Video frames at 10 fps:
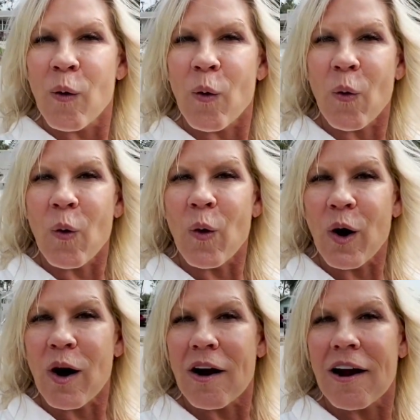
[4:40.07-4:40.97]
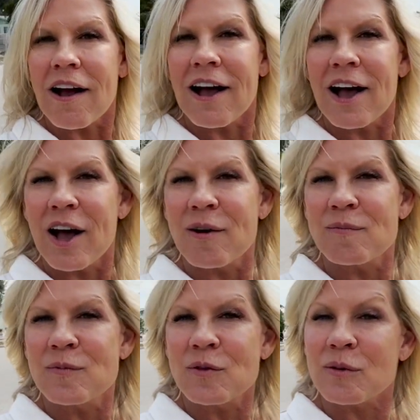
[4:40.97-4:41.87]
or
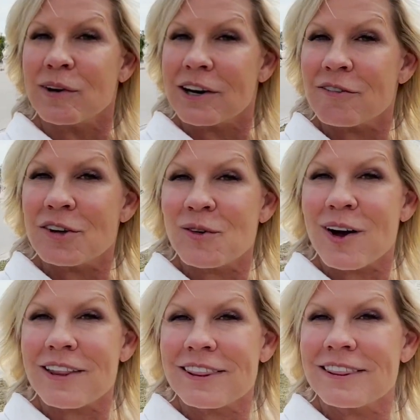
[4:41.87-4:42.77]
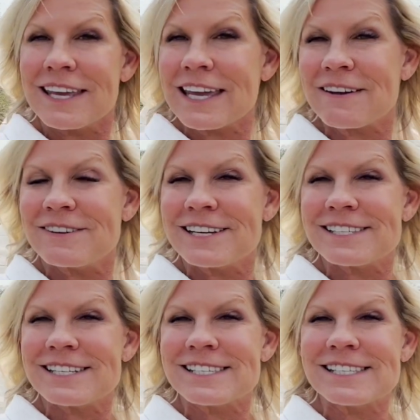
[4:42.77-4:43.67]
with whatever you want in the
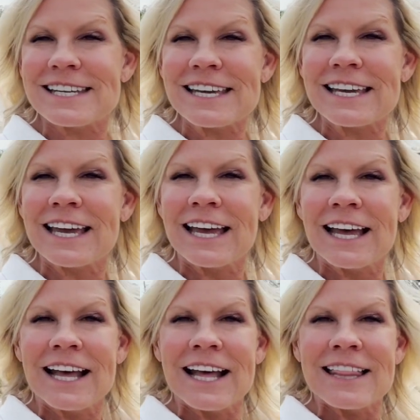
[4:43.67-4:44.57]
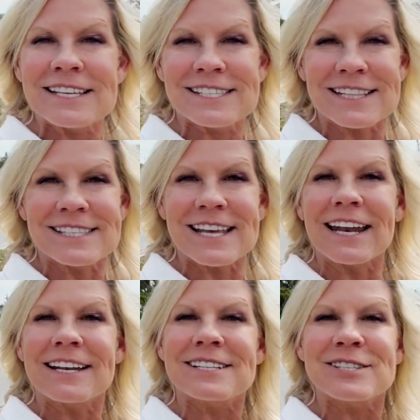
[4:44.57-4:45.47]
evenings to see the sunset.
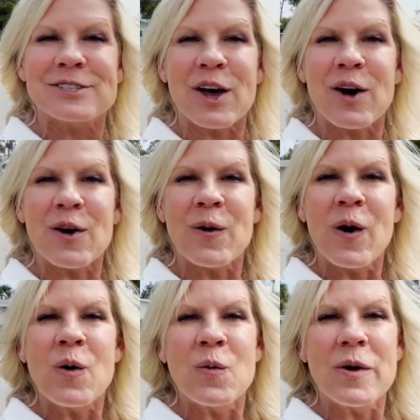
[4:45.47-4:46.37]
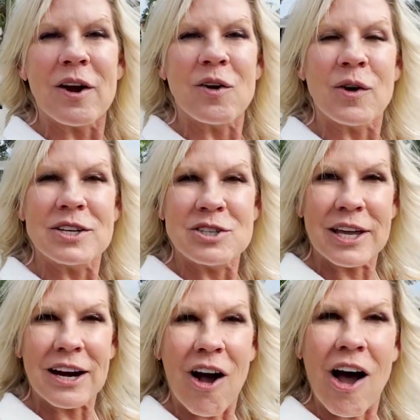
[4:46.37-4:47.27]
So we are going to
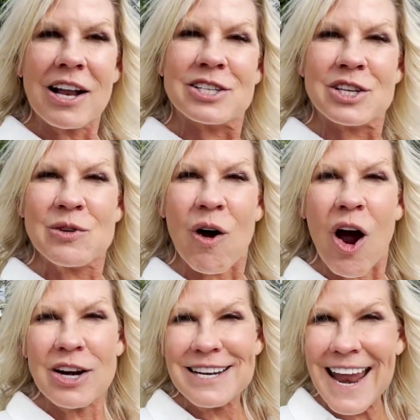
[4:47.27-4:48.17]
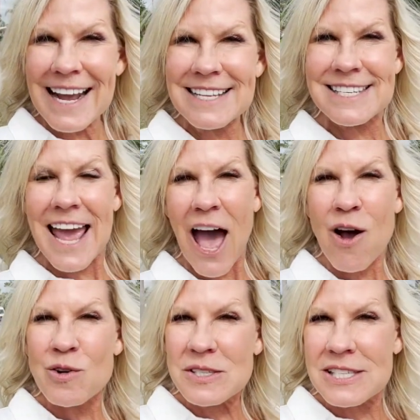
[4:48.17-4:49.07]
get on to our next
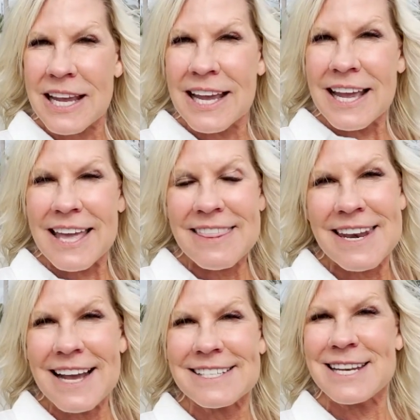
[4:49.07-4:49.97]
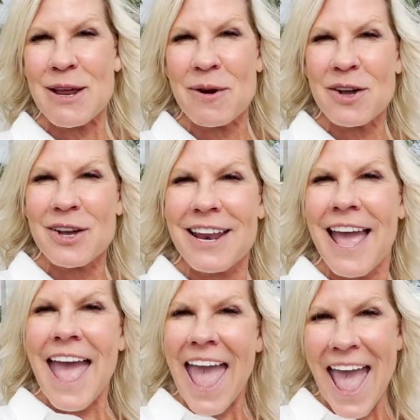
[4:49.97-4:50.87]
house in the next neighborhood,
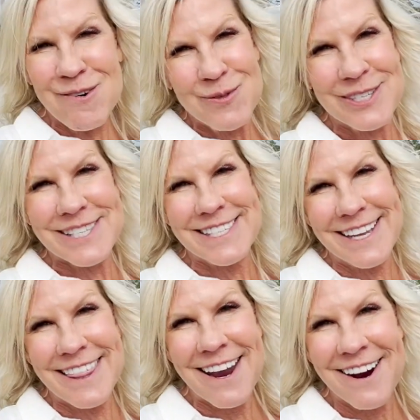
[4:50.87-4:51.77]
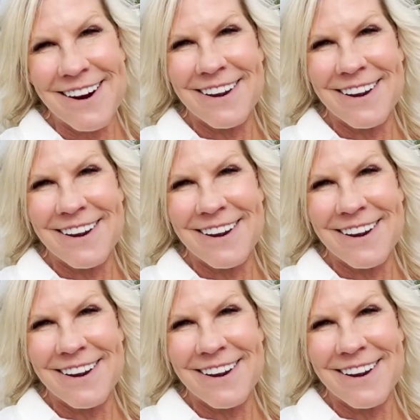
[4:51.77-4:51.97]
and we'll see you there.